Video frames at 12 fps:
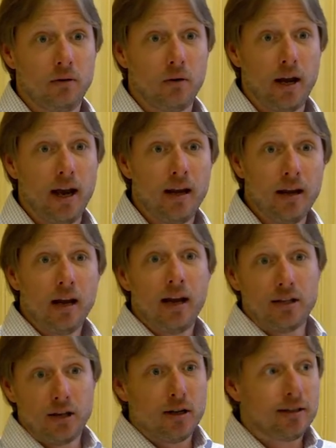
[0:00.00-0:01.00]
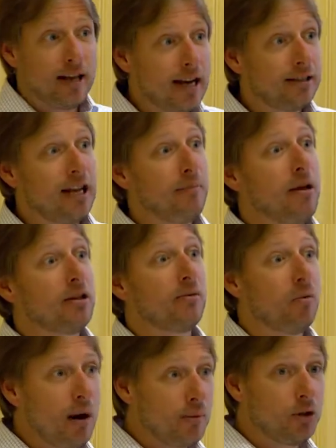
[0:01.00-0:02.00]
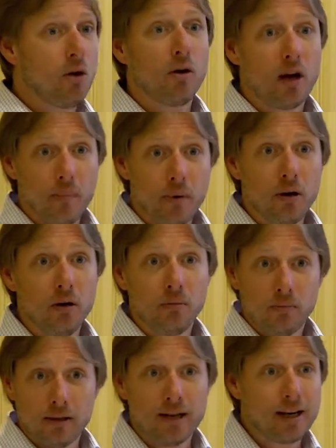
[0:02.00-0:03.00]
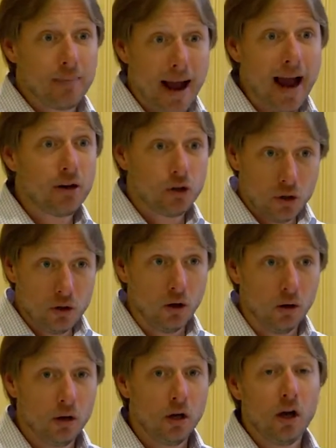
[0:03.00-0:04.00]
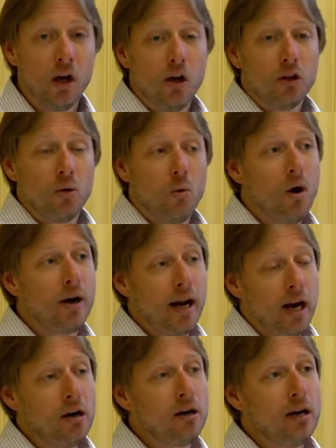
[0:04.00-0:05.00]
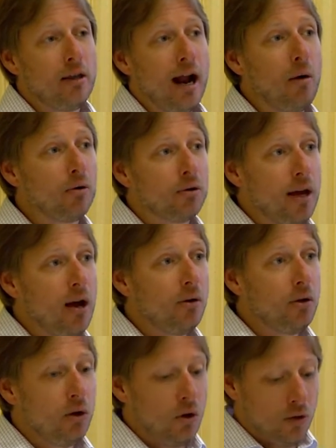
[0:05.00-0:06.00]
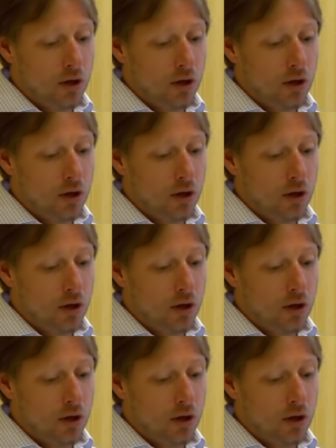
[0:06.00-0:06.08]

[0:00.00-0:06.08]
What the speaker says: okay? Is he going to take tidbits of what I'm showing up here and take it back? Sure. The one area that I will tell you